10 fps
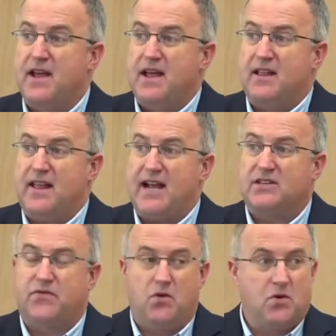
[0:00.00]
the
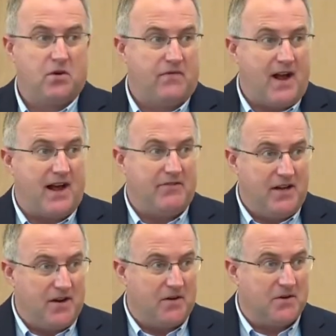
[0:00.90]
last 4 or 5
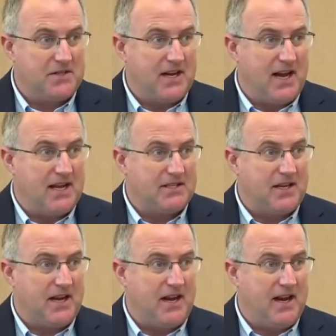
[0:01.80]
years as
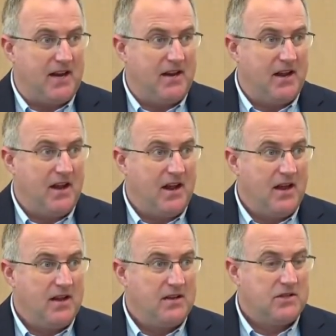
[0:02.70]
a
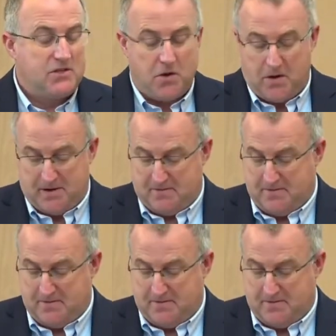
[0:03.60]
student.